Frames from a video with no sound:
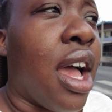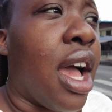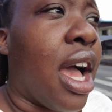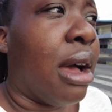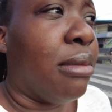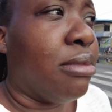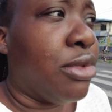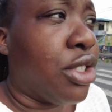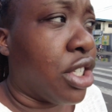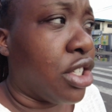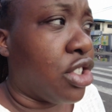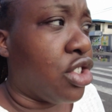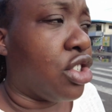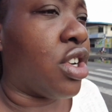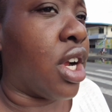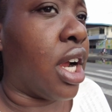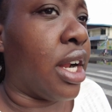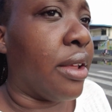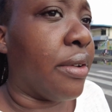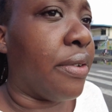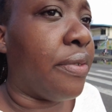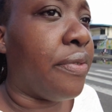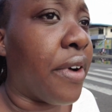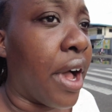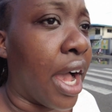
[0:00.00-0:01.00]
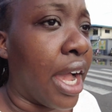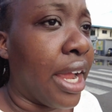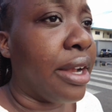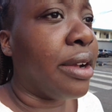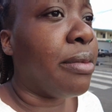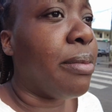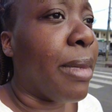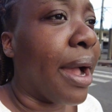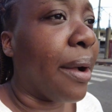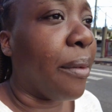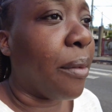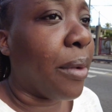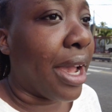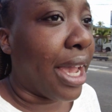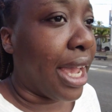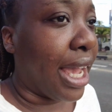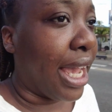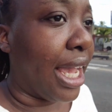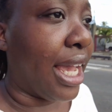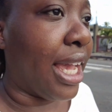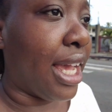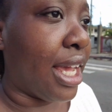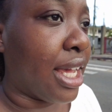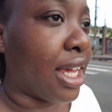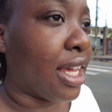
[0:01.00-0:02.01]
I'm just trying to find my
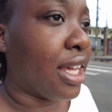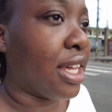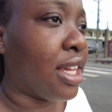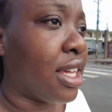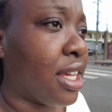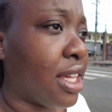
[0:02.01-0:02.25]
way.